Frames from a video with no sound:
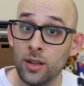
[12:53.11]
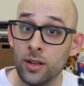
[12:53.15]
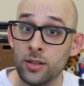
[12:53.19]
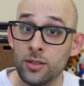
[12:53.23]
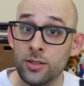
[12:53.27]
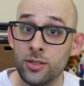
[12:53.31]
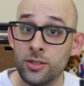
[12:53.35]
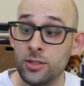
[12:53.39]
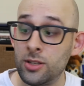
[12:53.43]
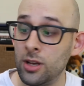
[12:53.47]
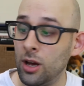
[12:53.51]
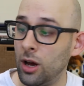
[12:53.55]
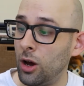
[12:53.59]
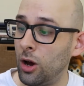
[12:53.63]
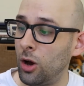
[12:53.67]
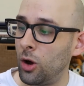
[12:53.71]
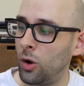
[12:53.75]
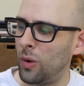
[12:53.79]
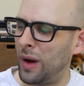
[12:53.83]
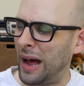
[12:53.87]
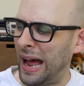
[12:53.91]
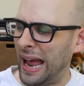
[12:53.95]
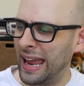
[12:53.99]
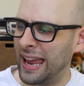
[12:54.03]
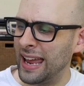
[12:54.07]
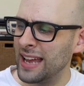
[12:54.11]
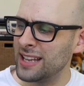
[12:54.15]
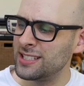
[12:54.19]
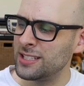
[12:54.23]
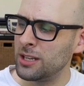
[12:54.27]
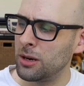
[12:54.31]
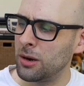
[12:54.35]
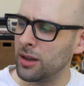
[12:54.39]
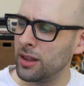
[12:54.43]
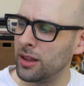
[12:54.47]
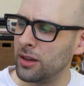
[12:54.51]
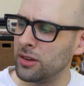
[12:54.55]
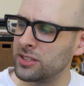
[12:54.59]
So I guess
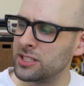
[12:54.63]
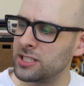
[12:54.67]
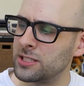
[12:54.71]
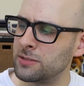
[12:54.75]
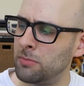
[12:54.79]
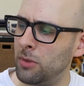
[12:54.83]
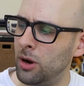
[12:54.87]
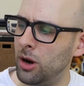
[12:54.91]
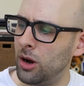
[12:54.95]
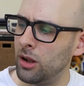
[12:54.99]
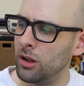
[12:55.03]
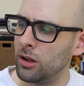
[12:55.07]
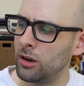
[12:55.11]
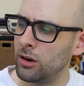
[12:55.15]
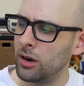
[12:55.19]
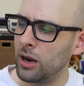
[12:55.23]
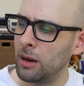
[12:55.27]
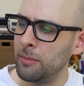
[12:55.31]
they're a little smaller.